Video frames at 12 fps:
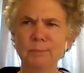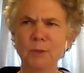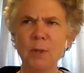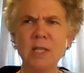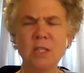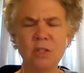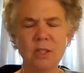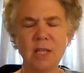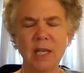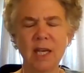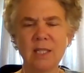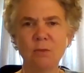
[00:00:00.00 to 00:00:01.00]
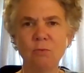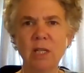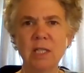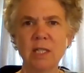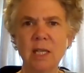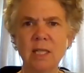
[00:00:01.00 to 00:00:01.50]
questions, I guess, and
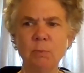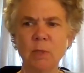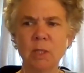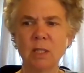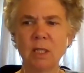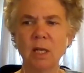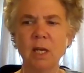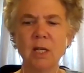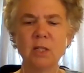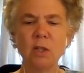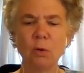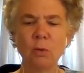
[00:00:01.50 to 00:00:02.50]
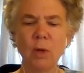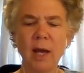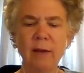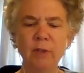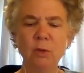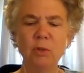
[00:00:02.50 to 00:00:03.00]
reassessments. So
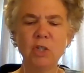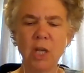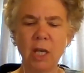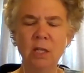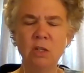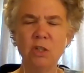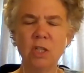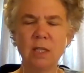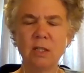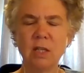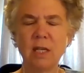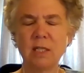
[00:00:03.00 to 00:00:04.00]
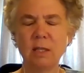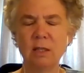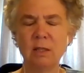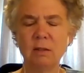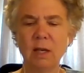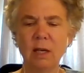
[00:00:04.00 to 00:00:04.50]
have you changed as
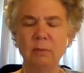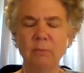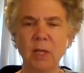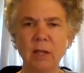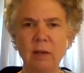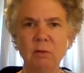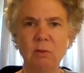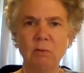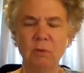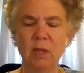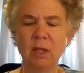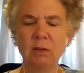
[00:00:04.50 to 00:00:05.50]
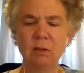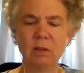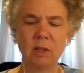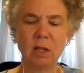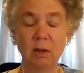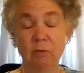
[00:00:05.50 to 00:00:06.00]

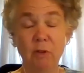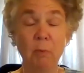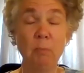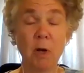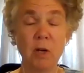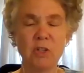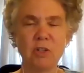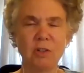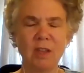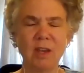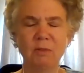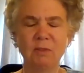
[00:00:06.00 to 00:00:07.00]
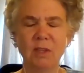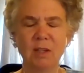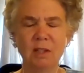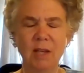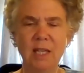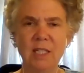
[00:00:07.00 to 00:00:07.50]
the from March
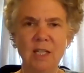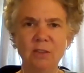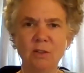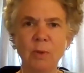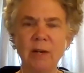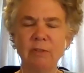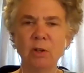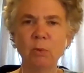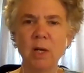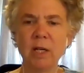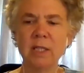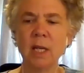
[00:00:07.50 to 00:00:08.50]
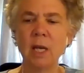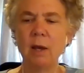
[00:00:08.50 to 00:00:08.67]
the 18th or whatever it was,